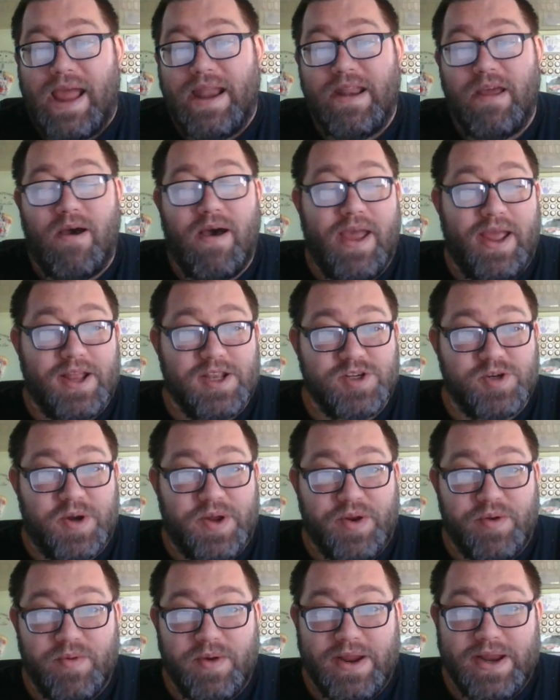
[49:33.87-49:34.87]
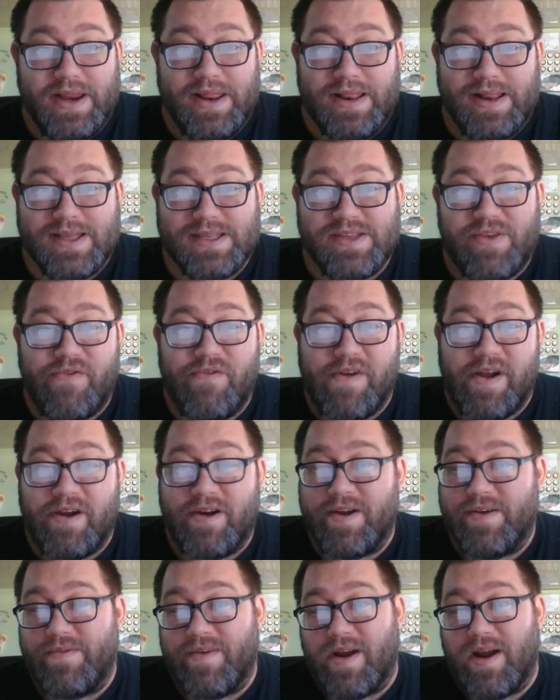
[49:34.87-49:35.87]
I know I enjoyed reading this
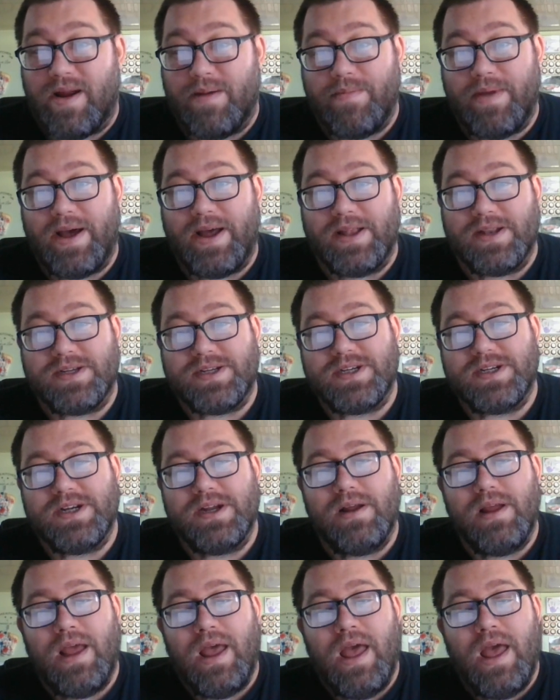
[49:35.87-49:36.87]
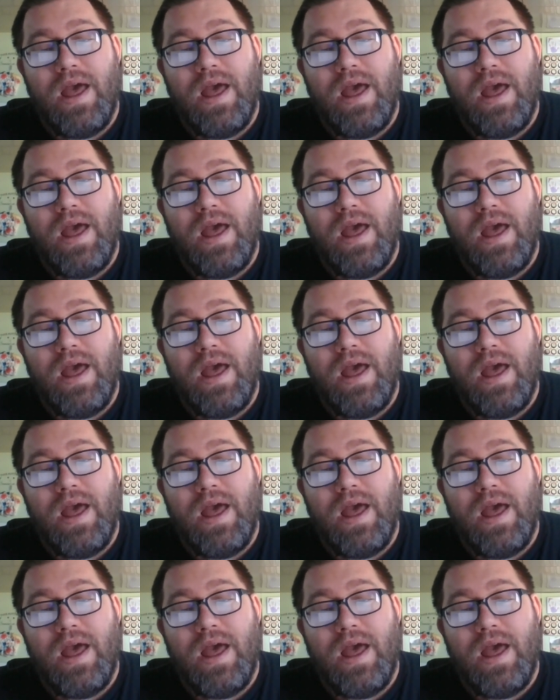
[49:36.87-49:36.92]
very, very much.